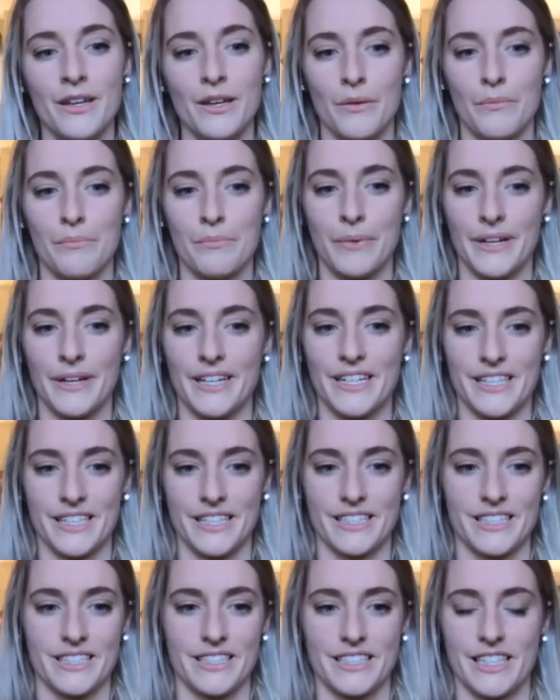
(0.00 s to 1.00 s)
but it
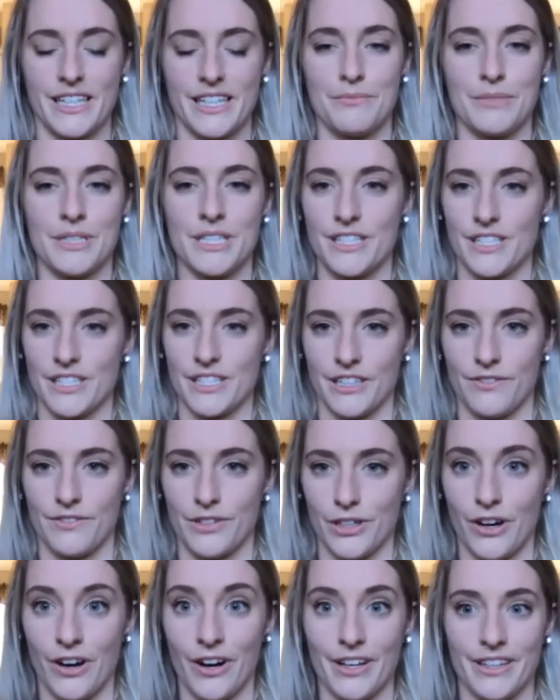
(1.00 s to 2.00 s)
can be easily
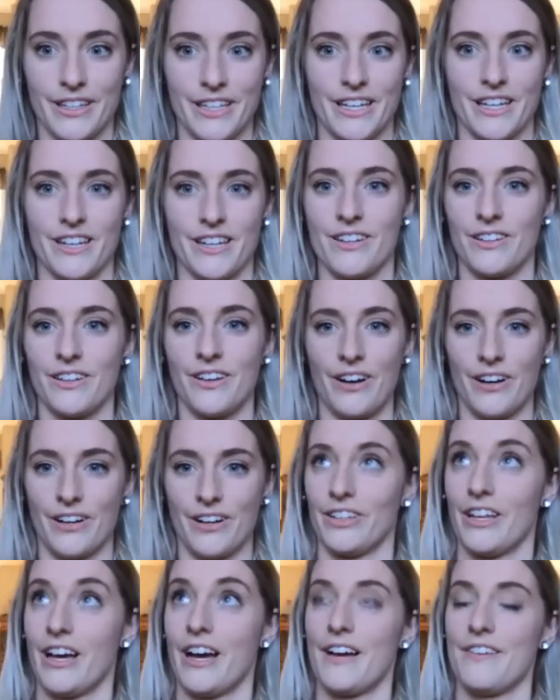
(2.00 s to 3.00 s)
forgotten that our
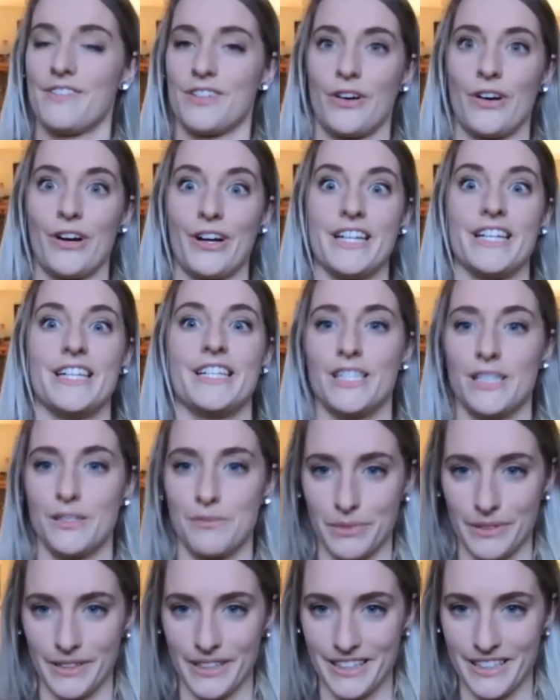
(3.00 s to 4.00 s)
lives are his
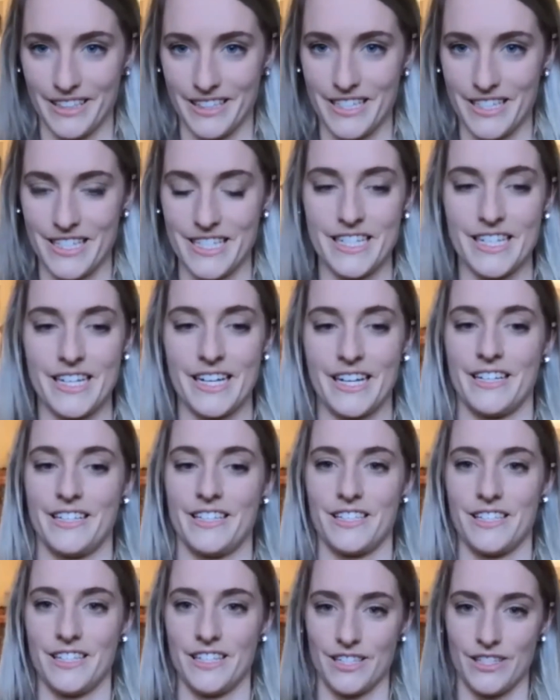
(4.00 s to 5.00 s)
plan and he
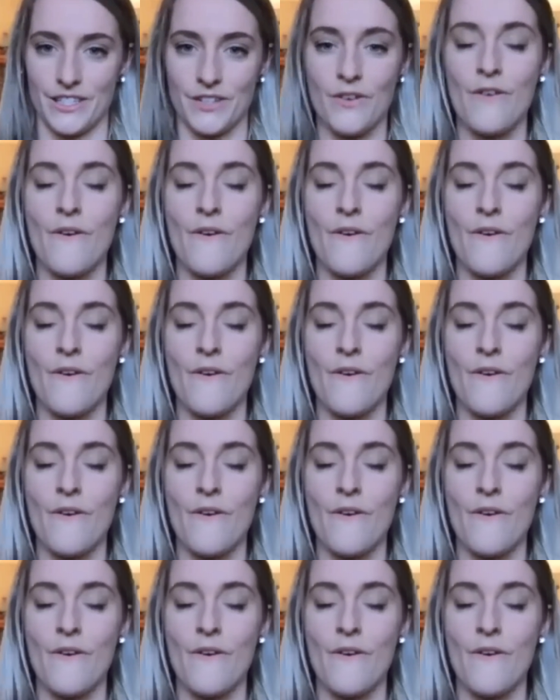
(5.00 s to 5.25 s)
has this